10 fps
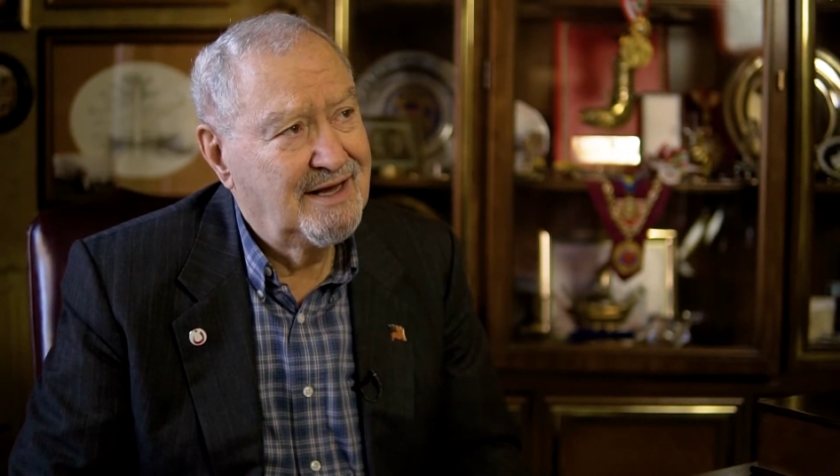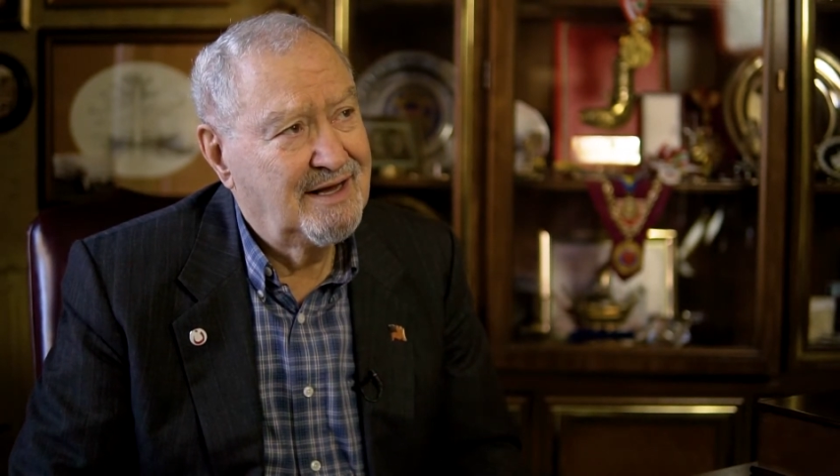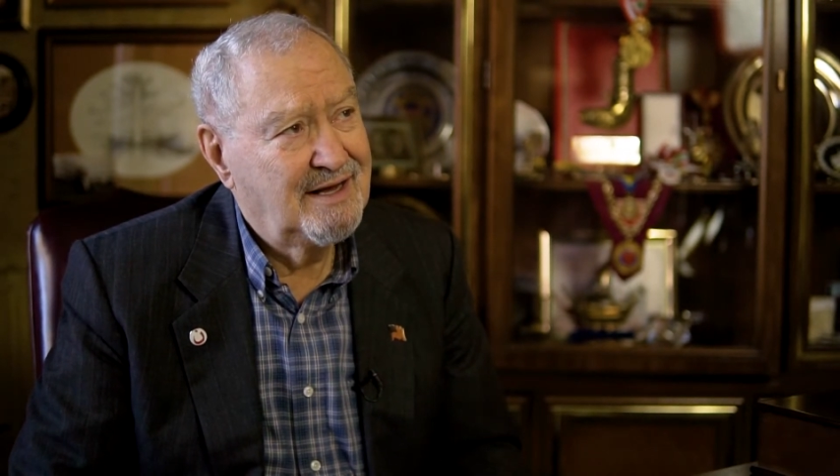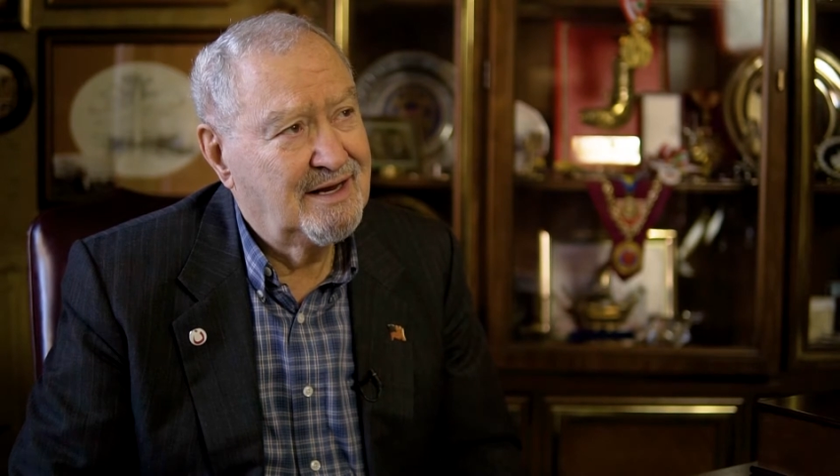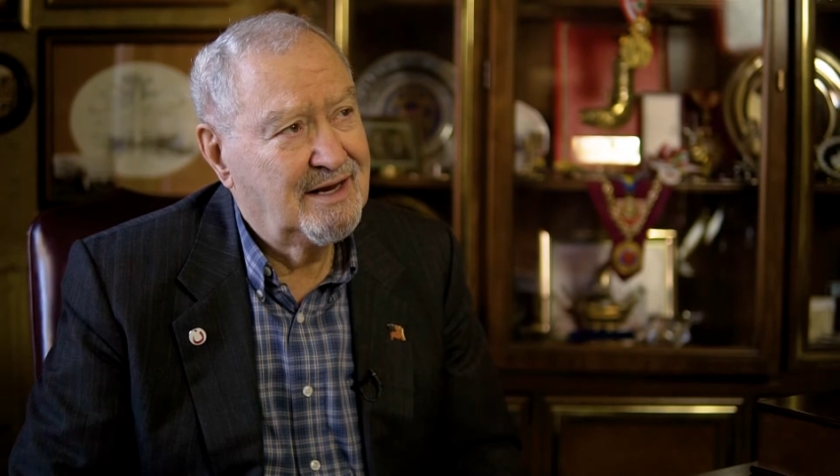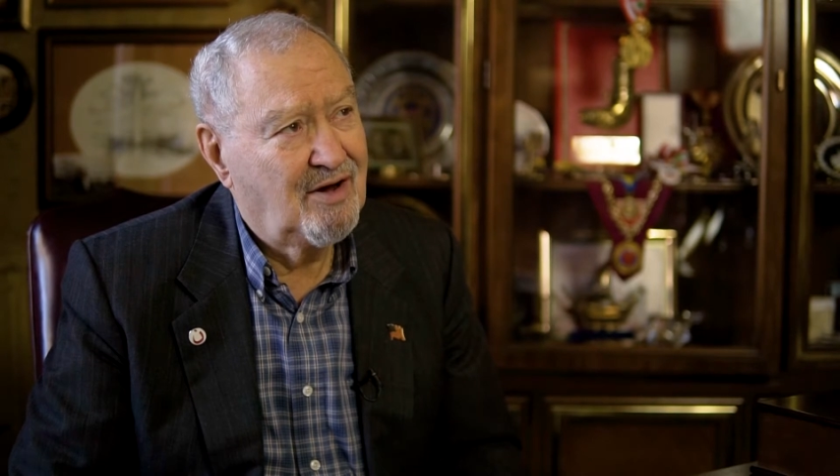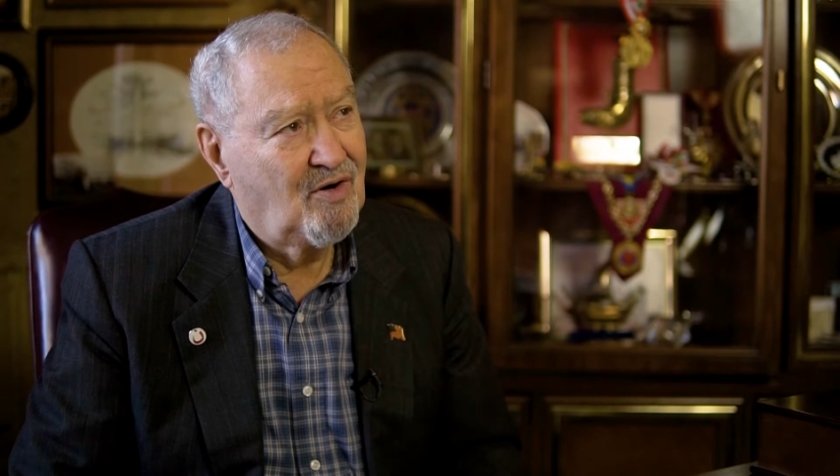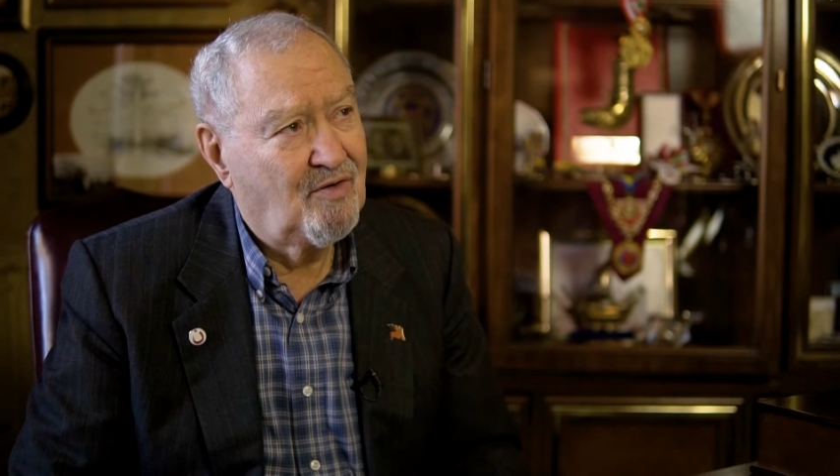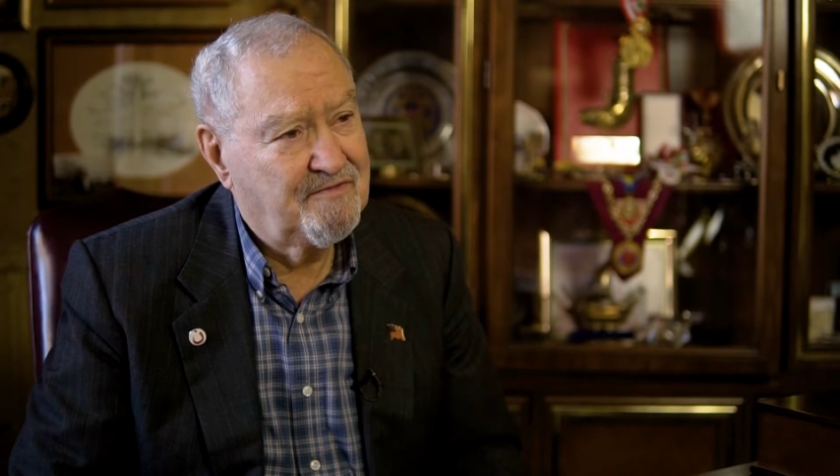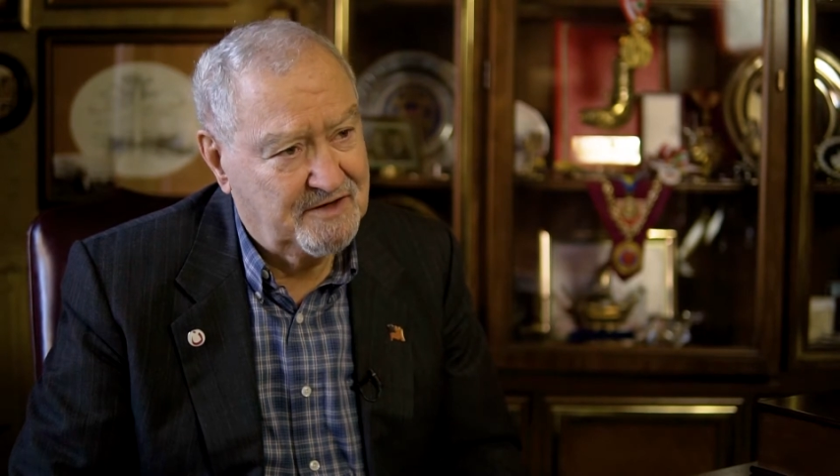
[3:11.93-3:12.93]

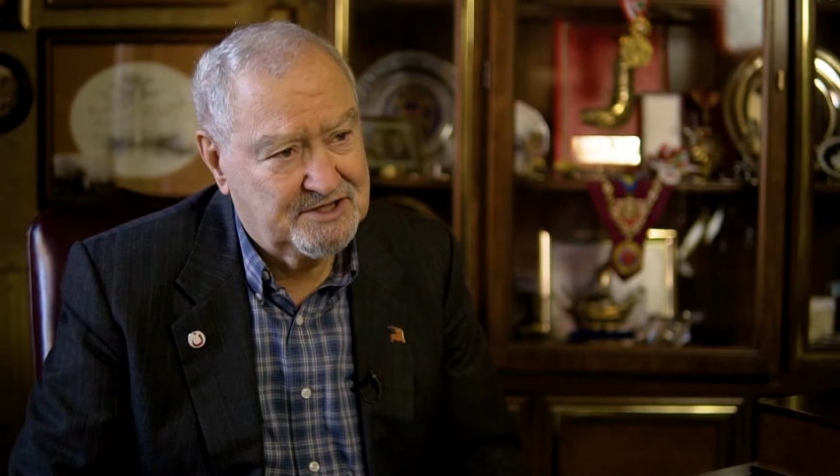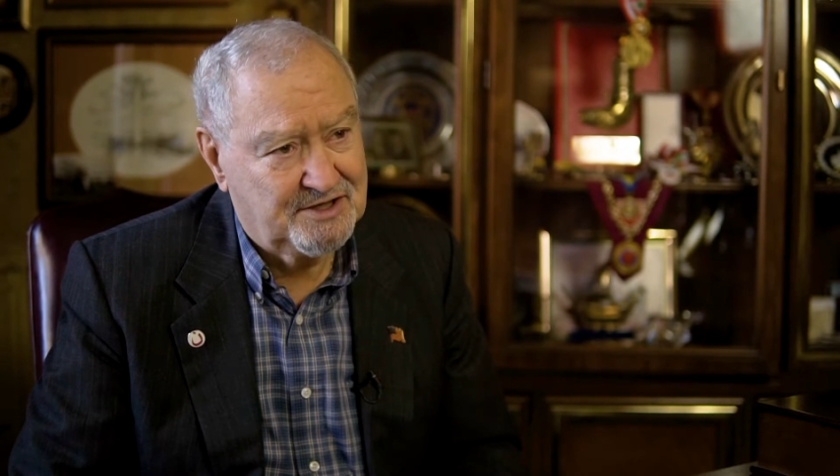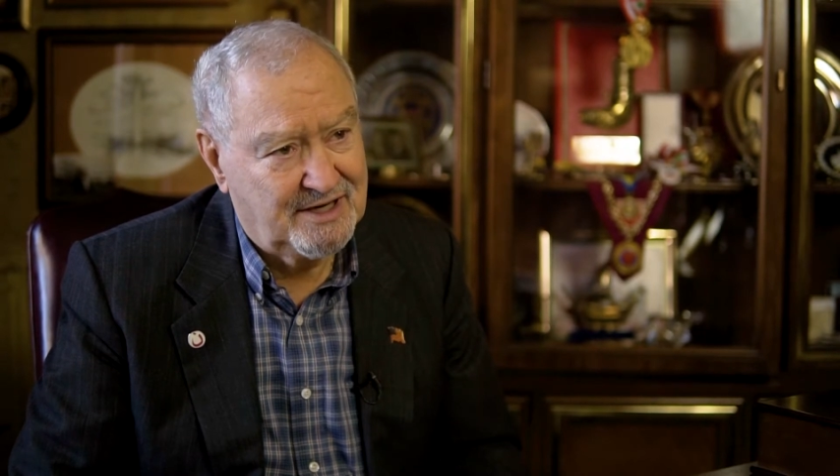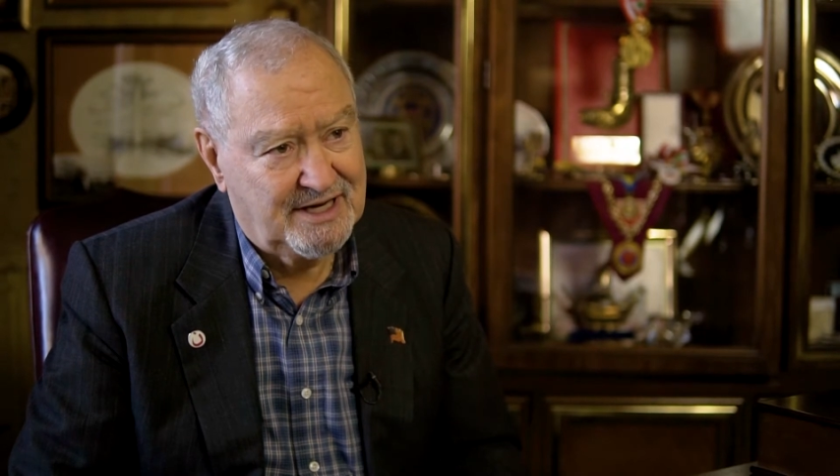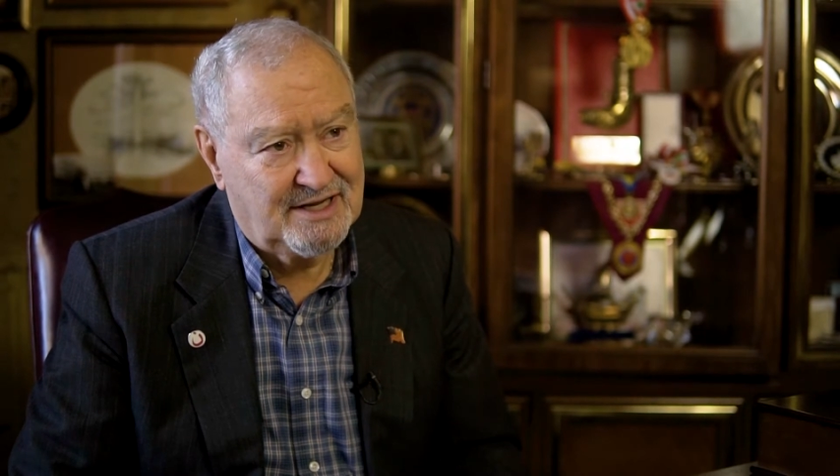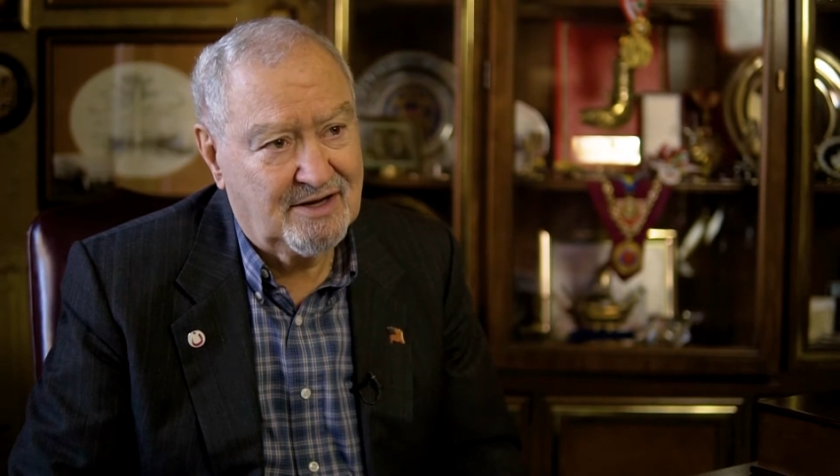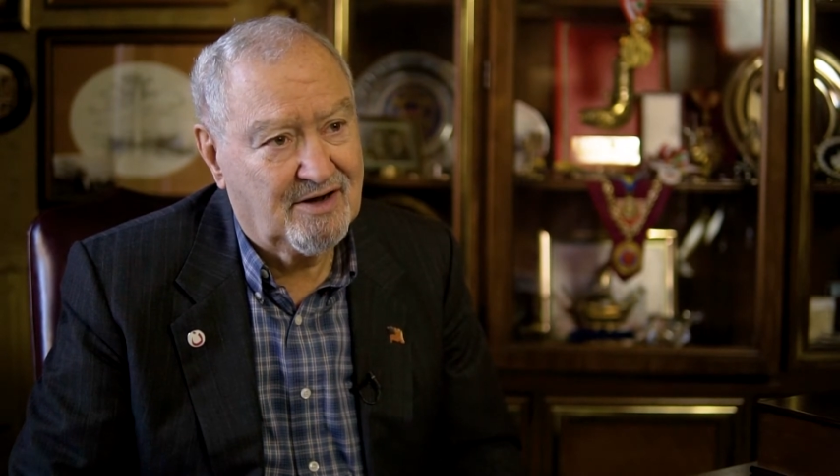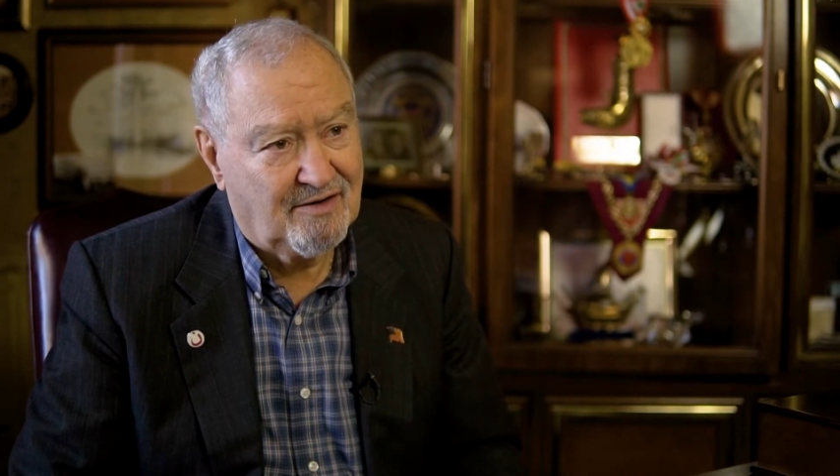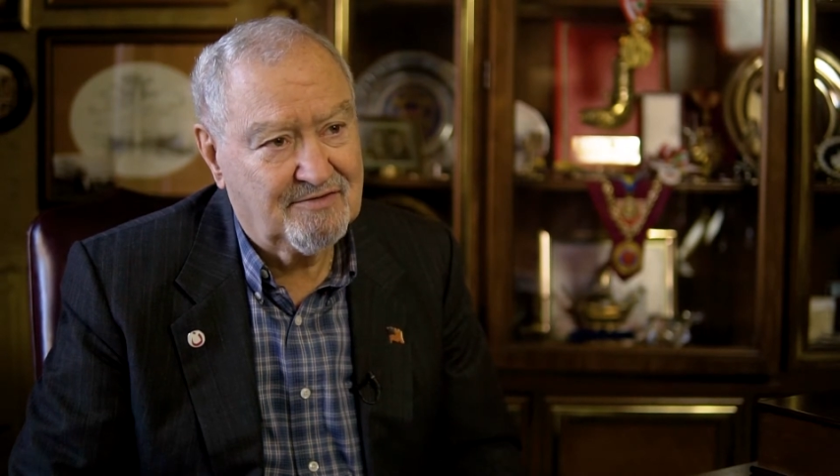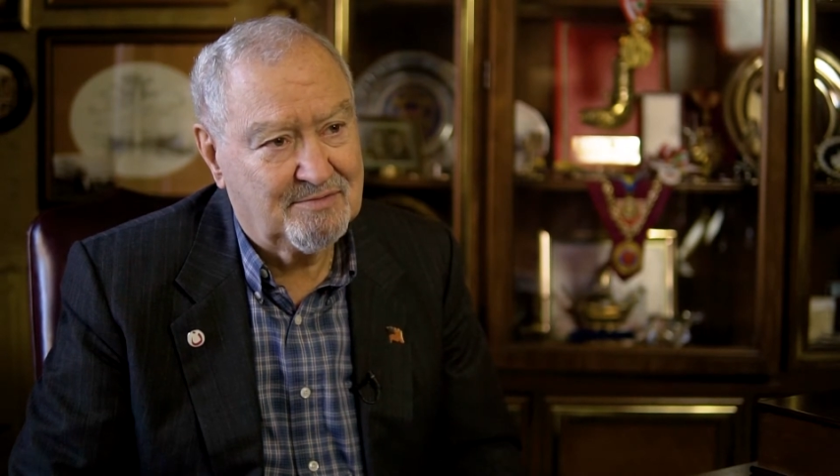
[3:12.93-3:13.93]
officially the
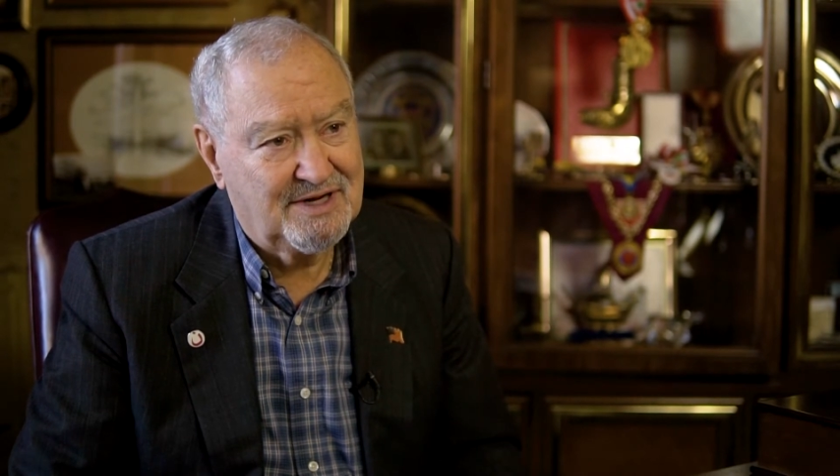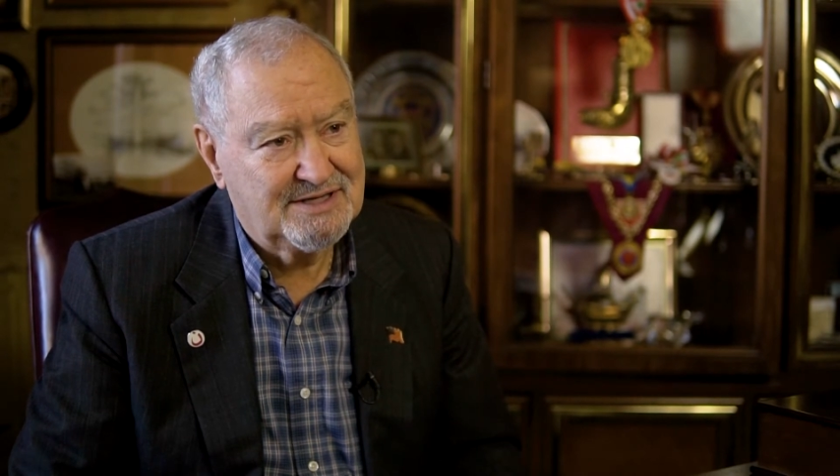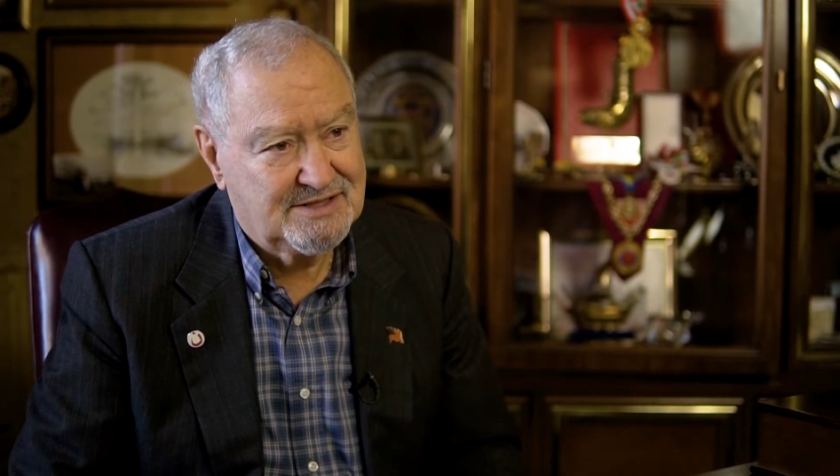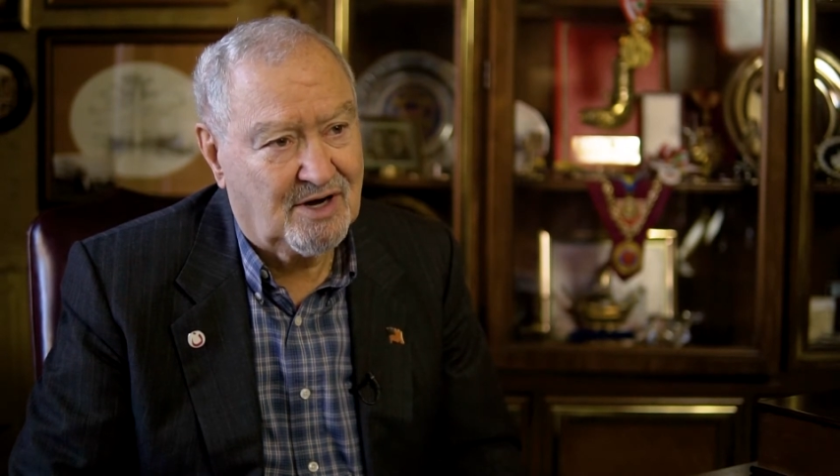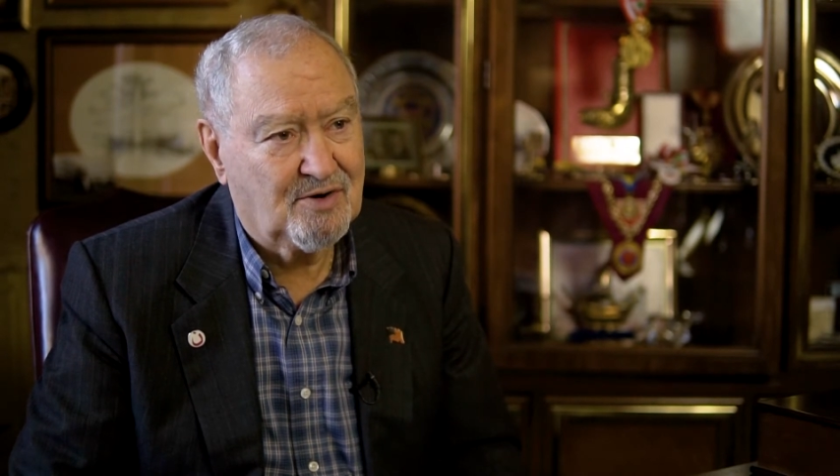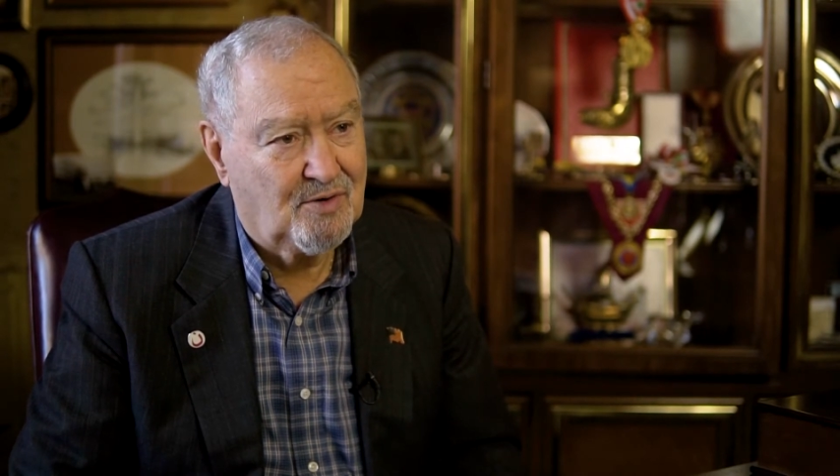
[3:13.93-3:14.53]
governments are